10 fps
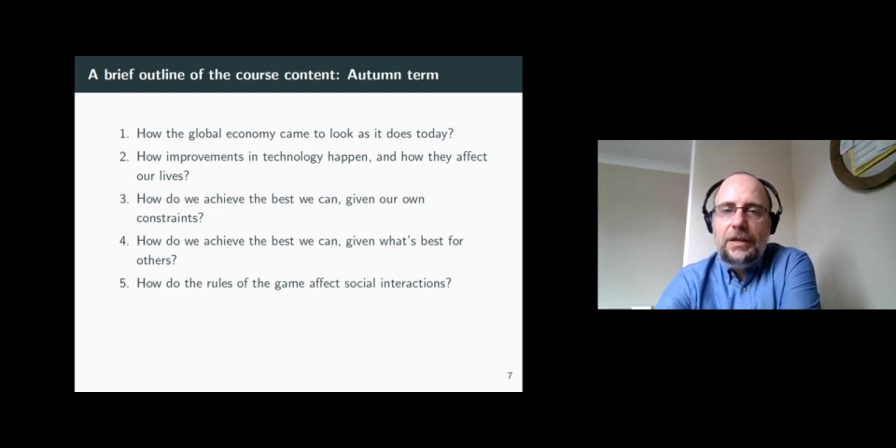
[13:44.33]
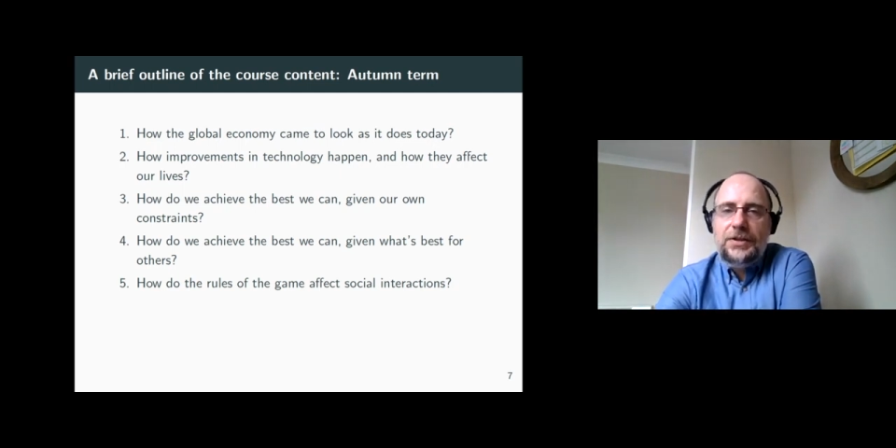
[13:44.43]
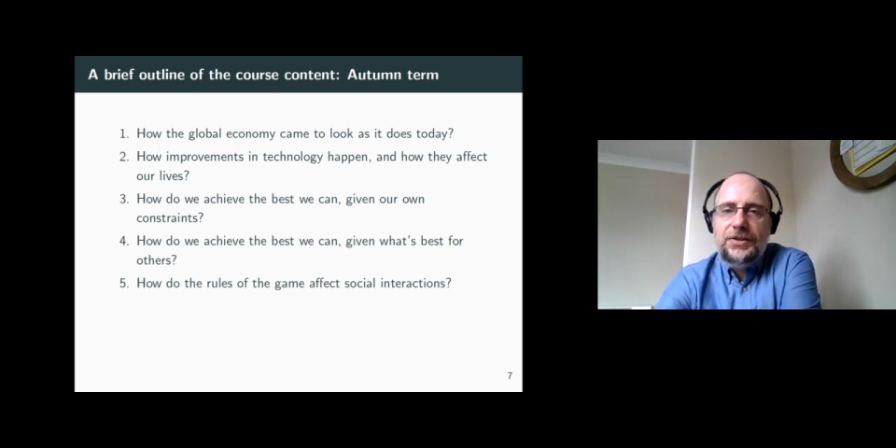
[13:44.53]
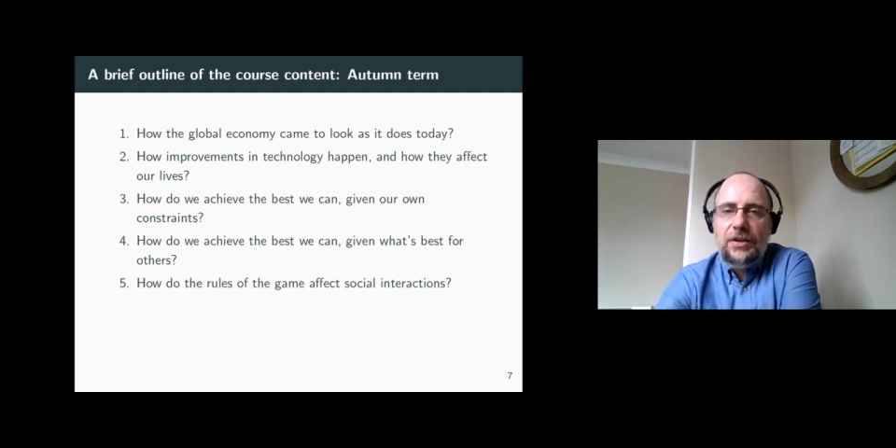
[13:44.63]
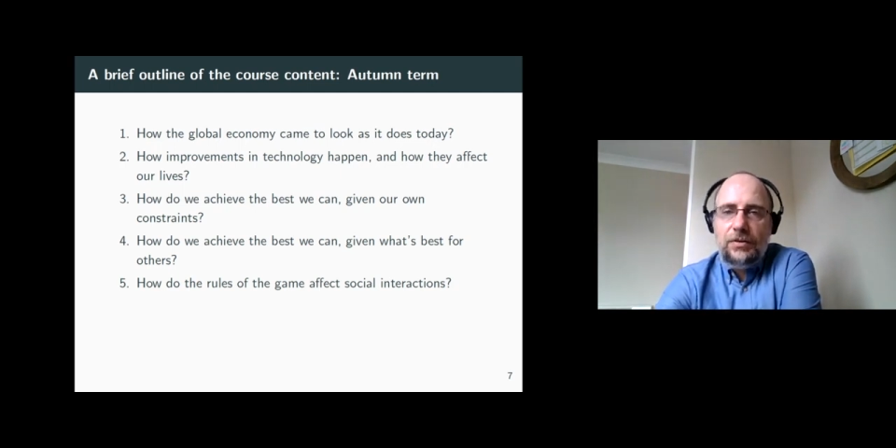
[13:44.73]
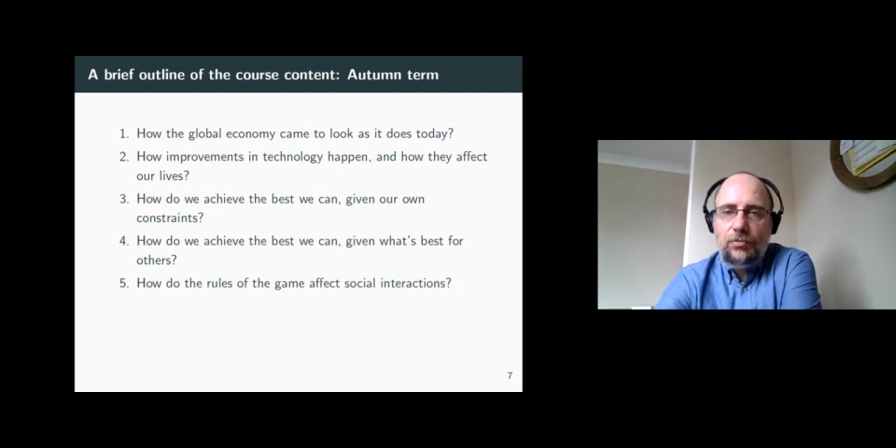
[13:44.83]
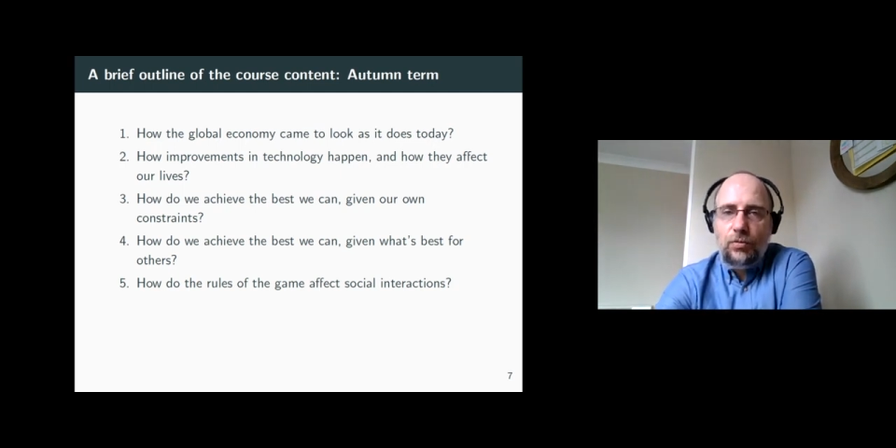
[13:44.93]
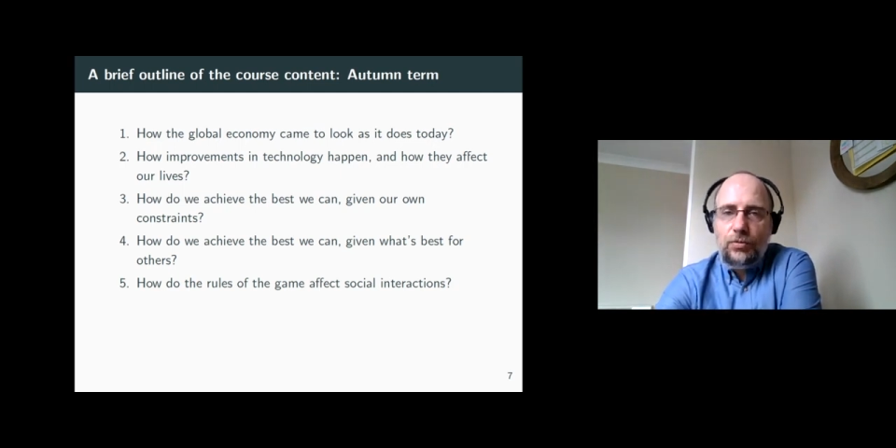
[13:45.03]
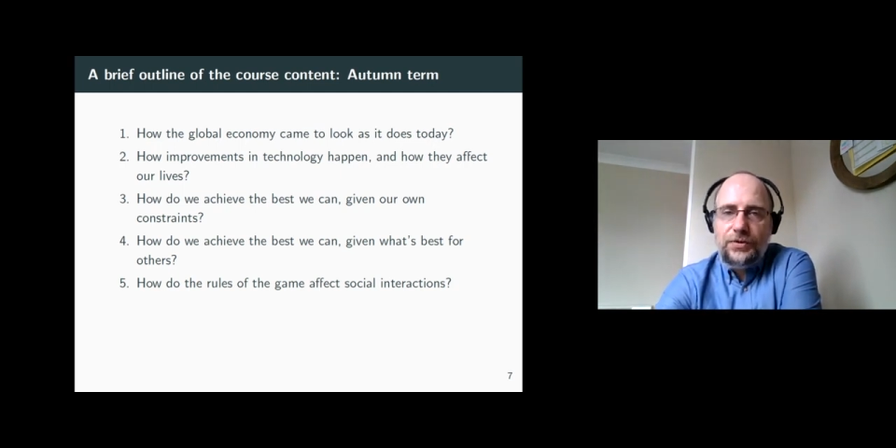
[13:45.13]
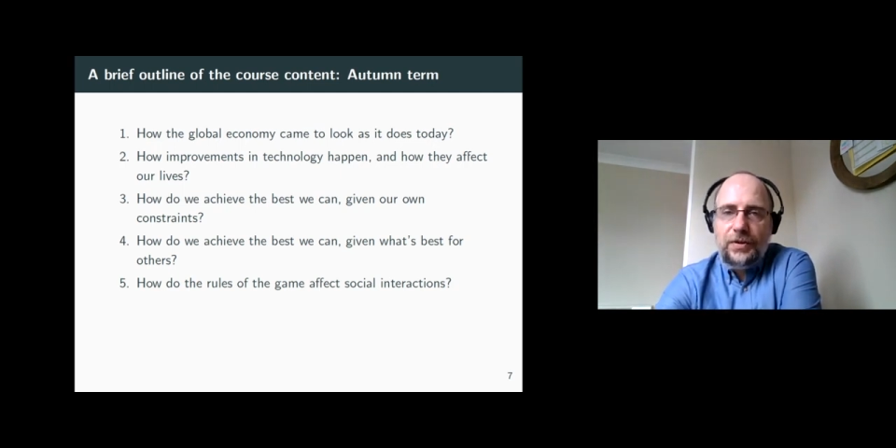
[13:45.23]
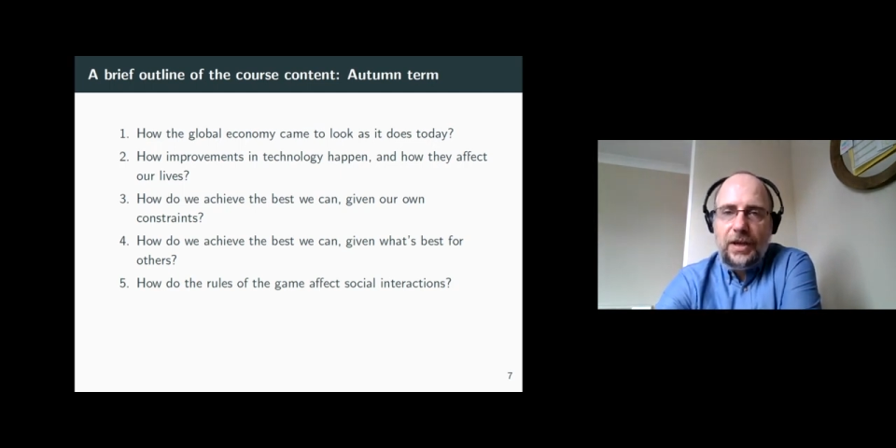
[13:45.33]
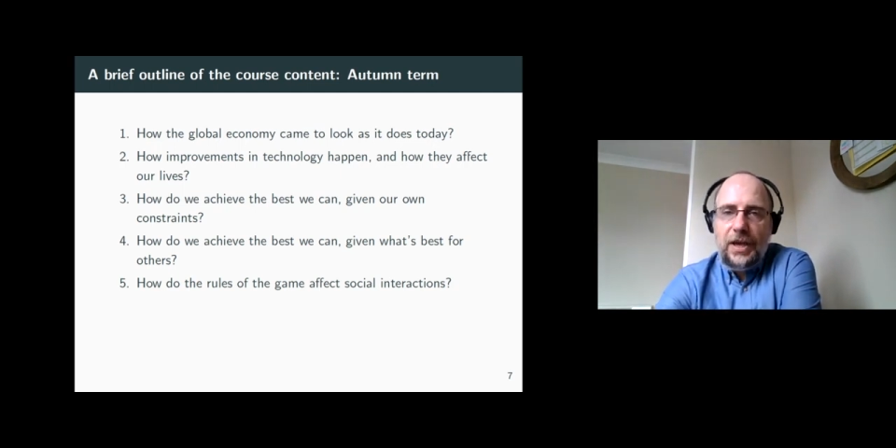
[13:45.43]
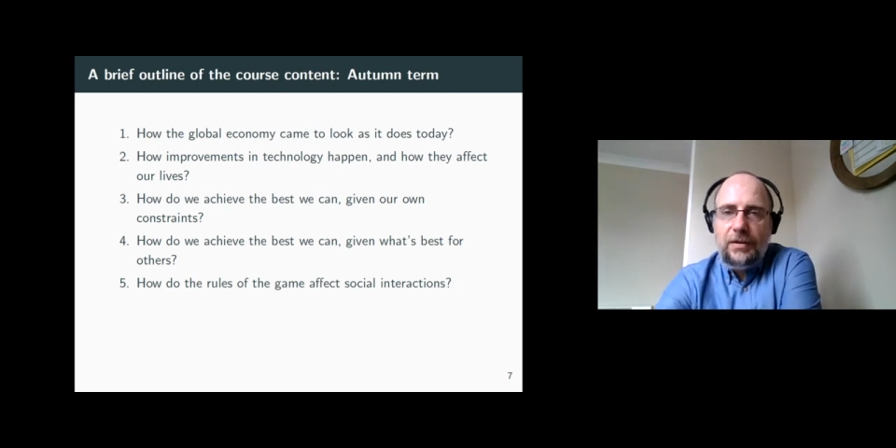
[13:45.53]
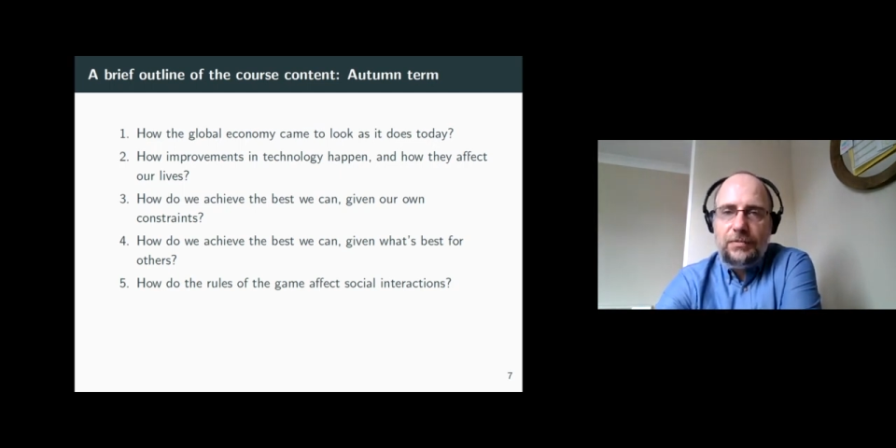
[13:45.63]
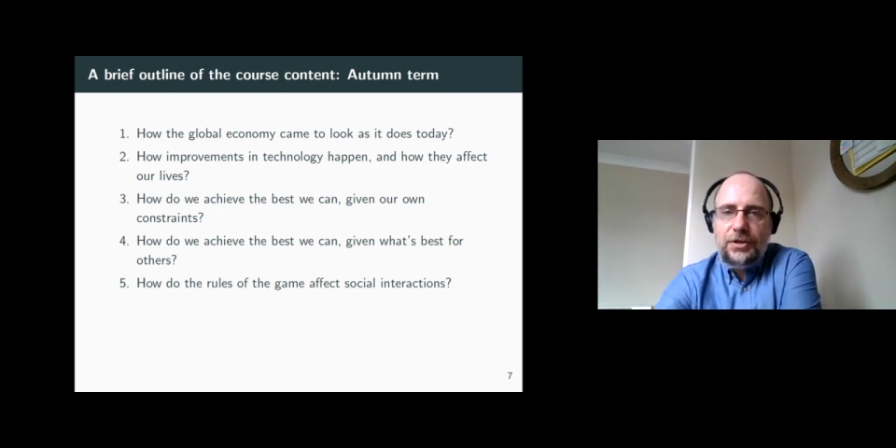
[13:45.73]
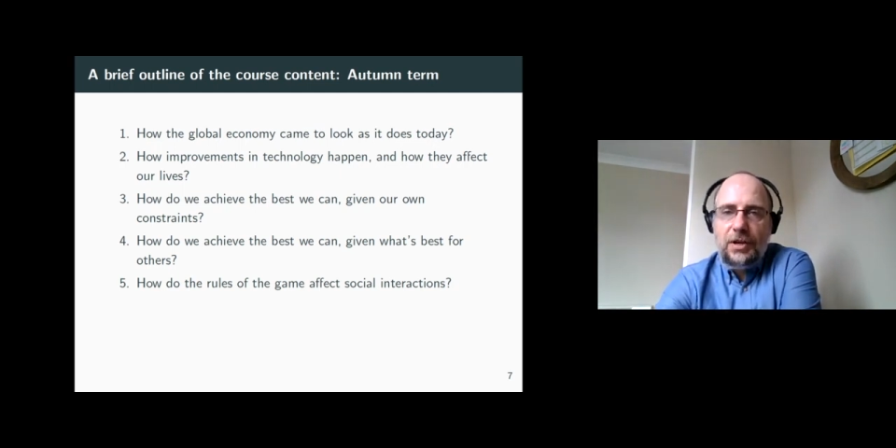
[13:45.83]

These are the rules of the game